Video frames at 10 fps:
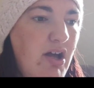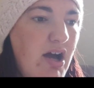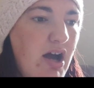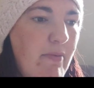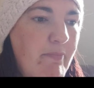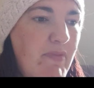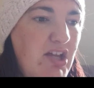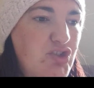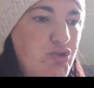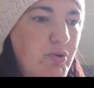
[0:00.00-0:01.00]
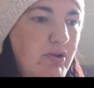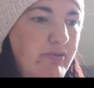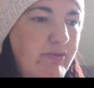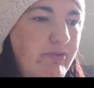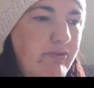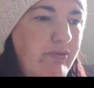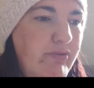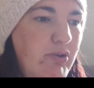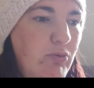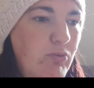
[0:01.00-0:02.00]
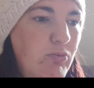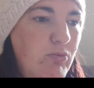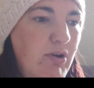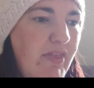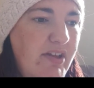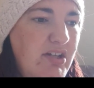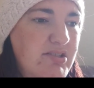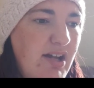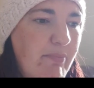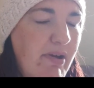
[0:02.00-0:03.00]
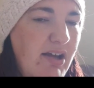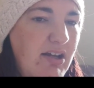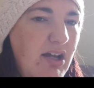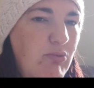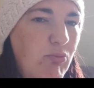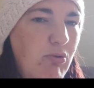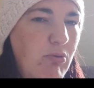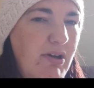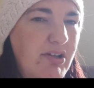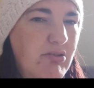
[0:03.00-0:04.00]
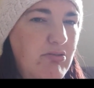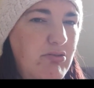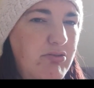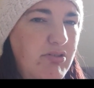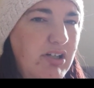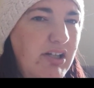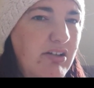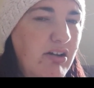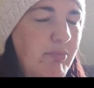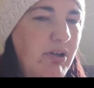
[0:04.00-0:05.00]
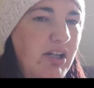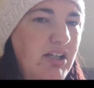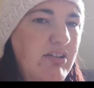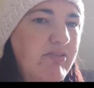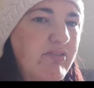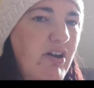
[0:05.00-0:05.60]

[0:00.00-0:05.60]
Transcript: um, Etrofil, I think it's alpaca and wool and acrylic, I believe.